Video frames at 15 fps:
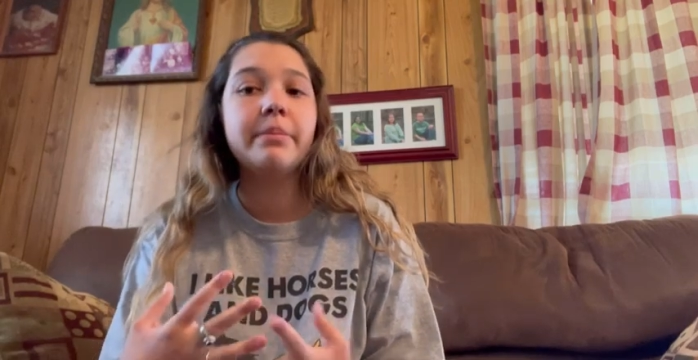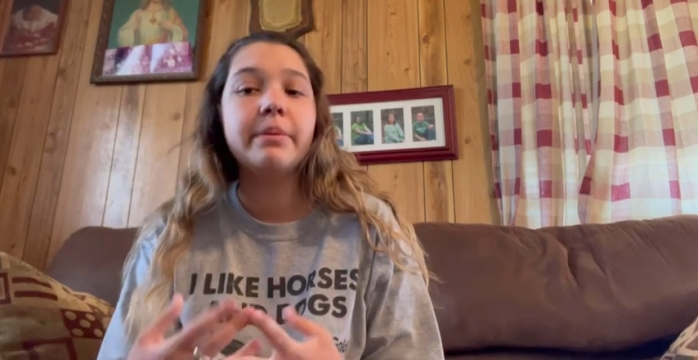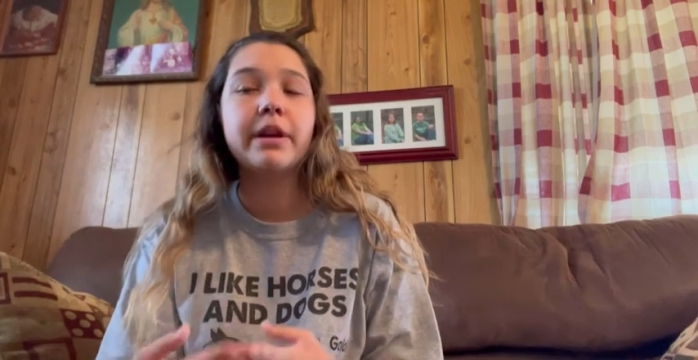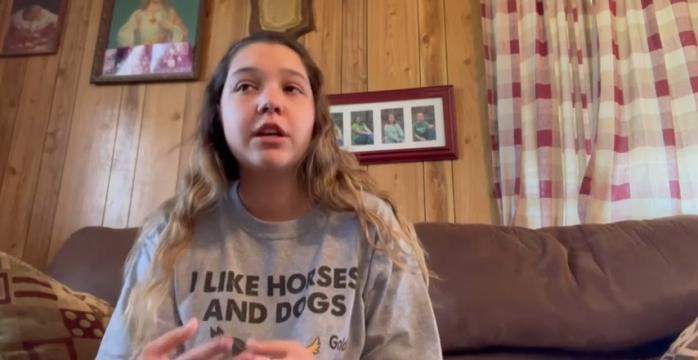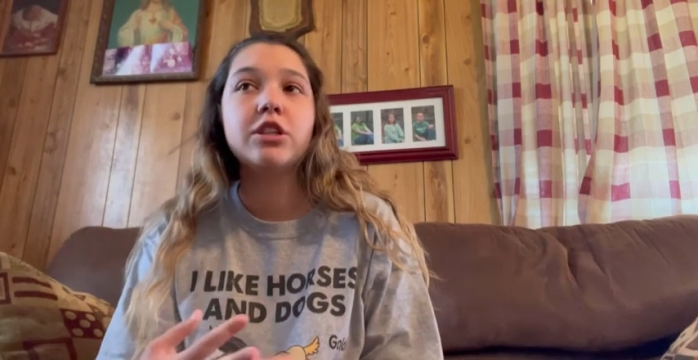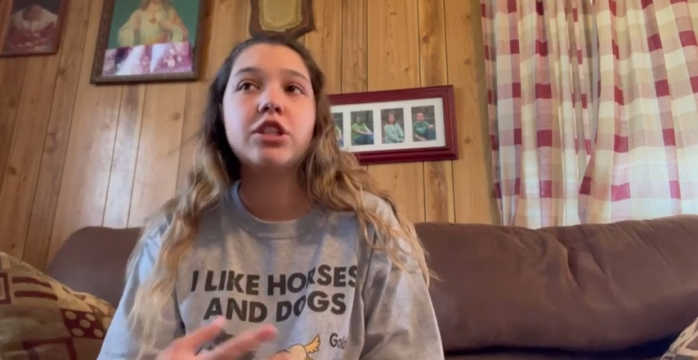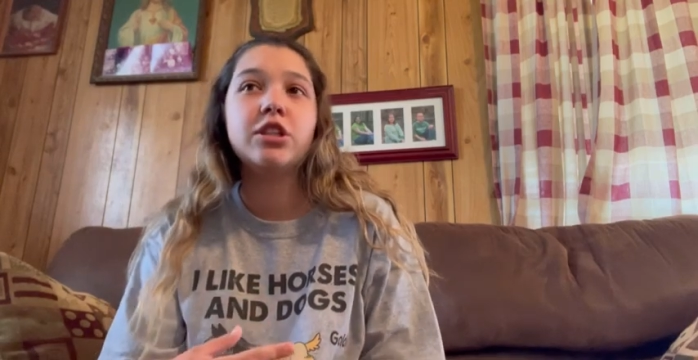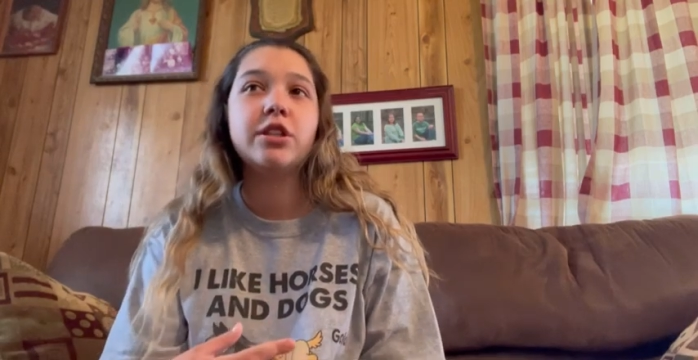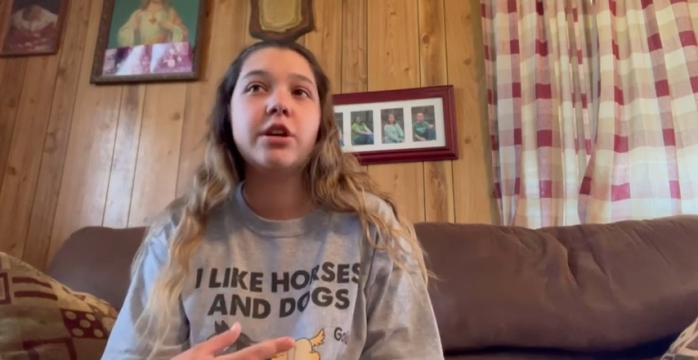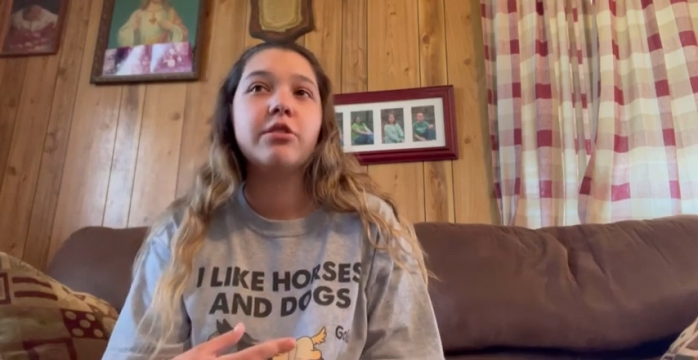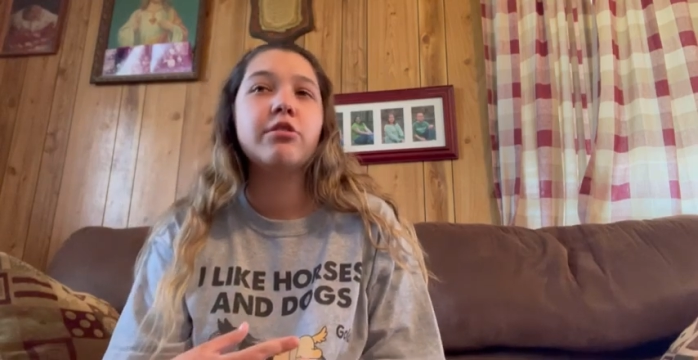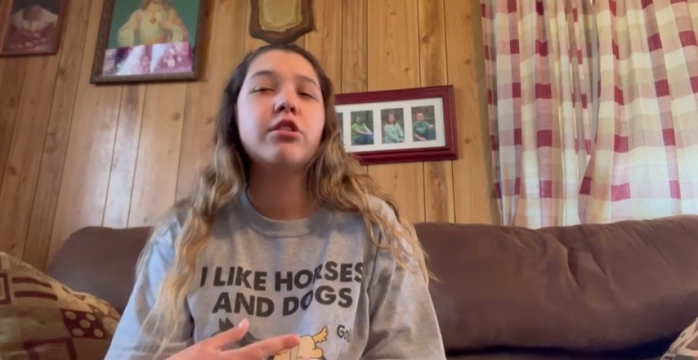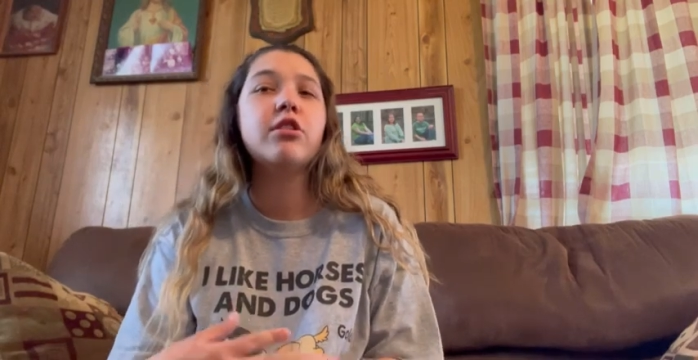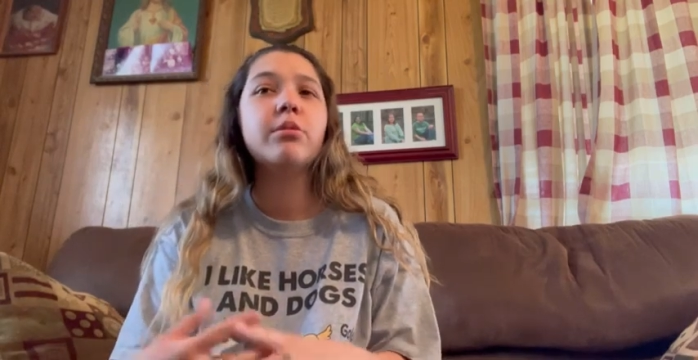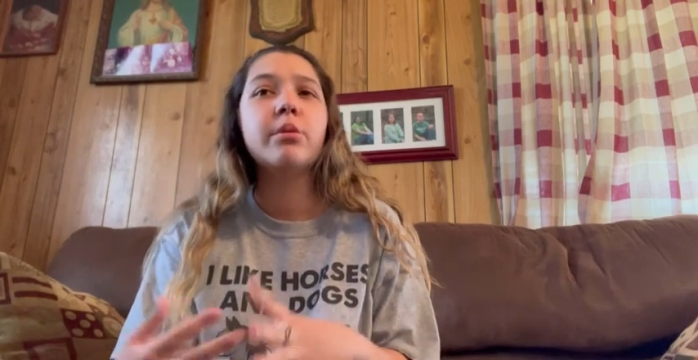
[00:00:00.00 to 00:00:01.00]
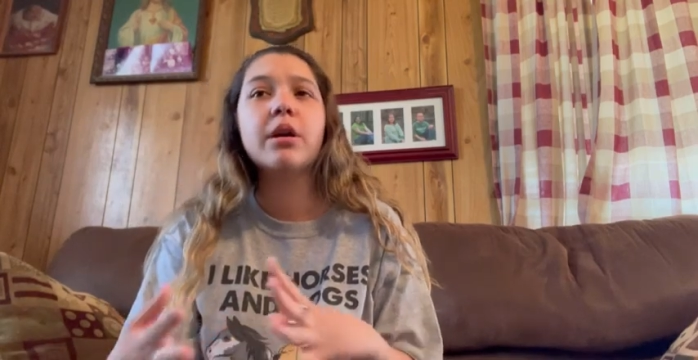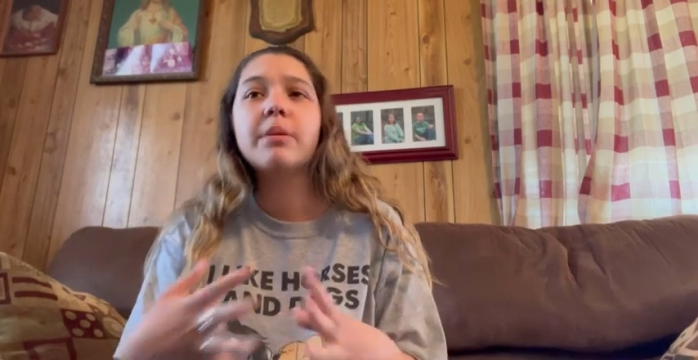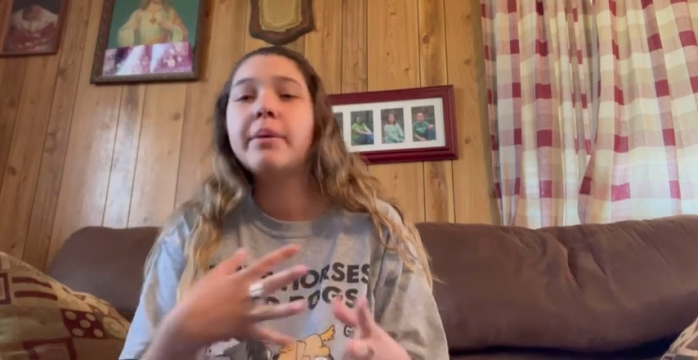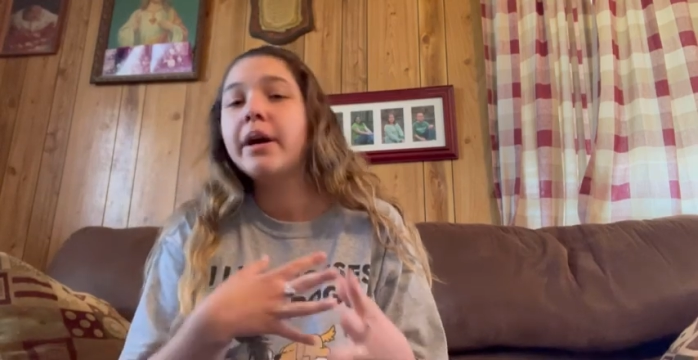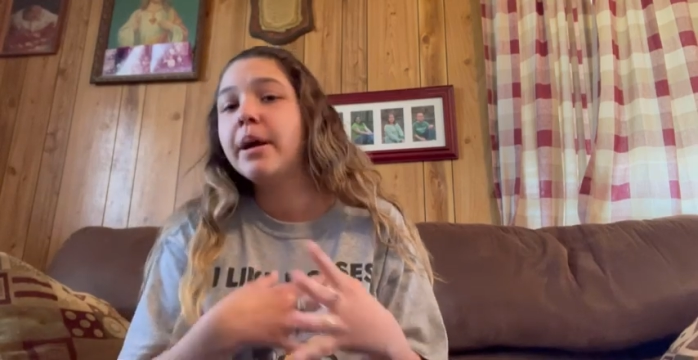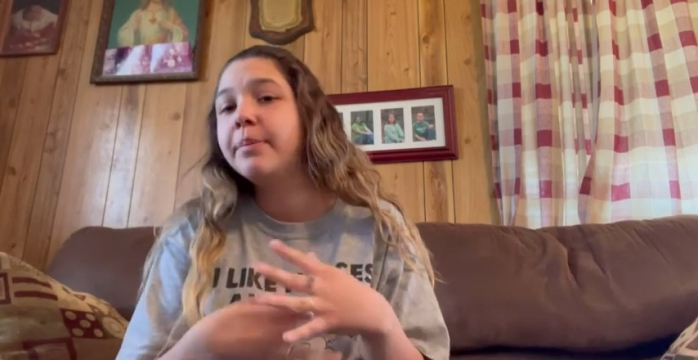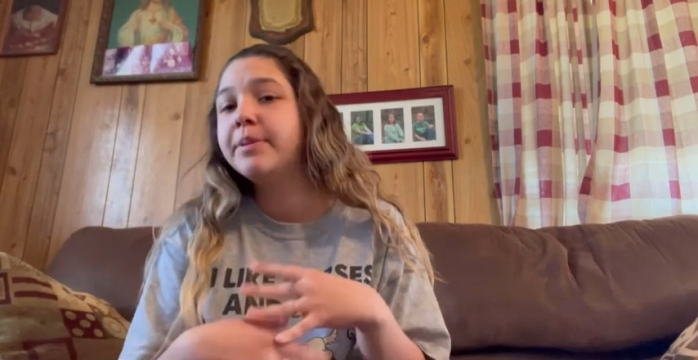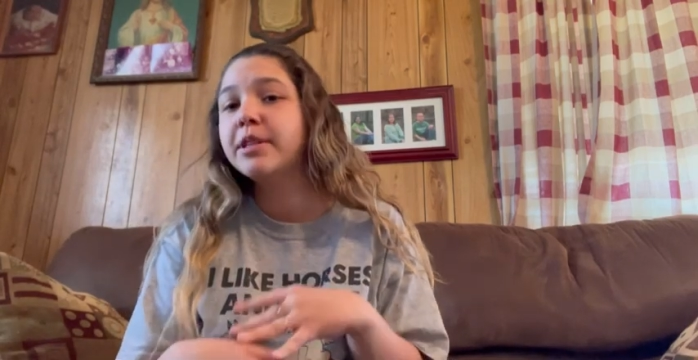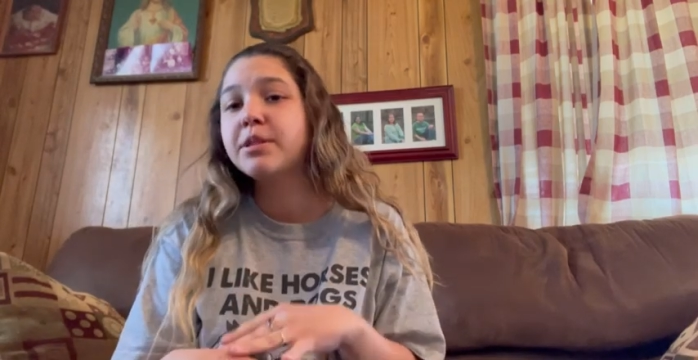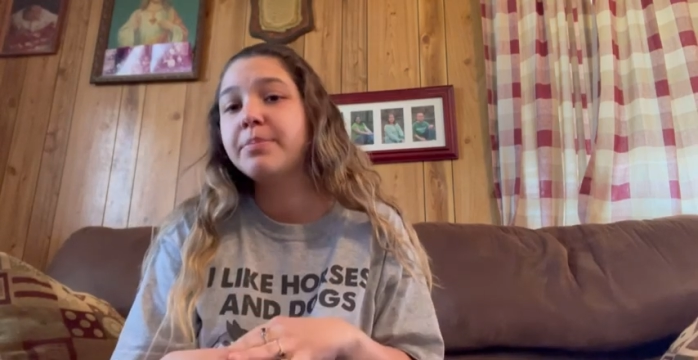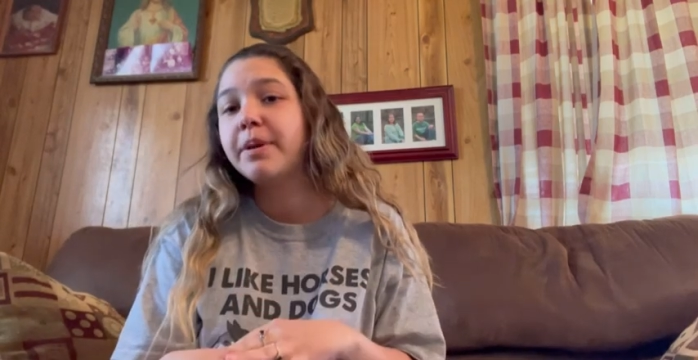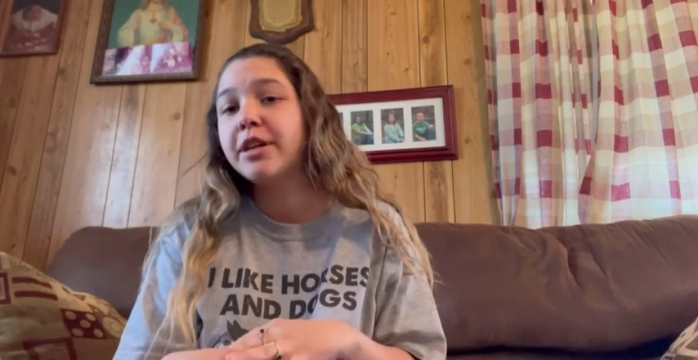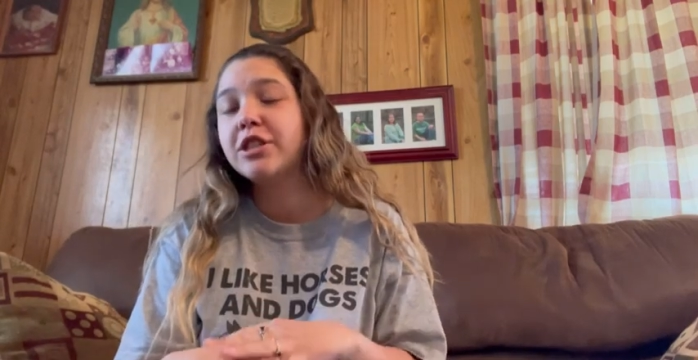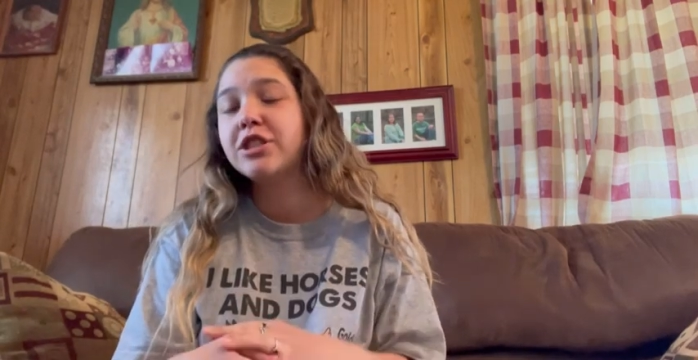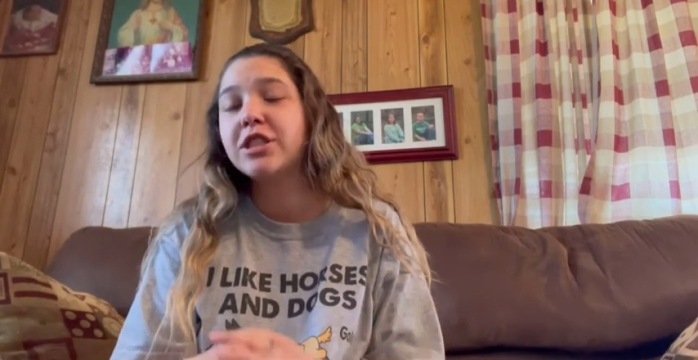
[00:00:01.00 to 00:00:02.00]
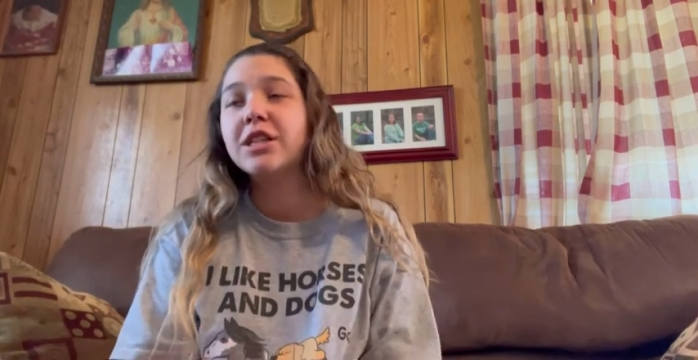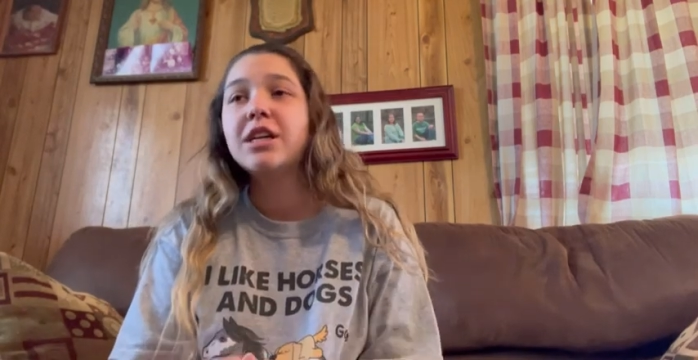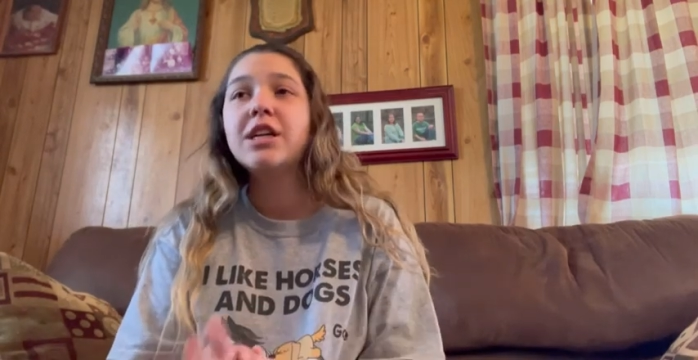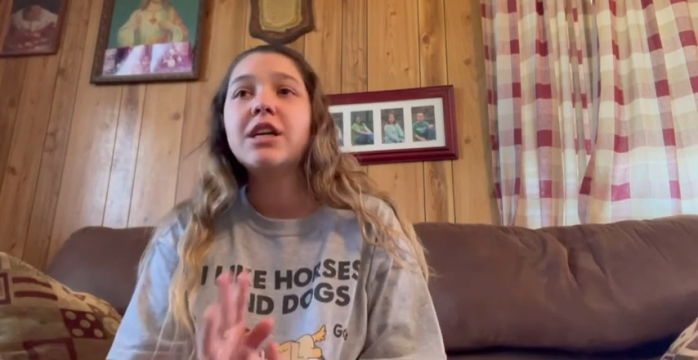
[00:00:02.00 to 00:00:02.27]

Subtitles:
because they're a little worried about hip dysplasia,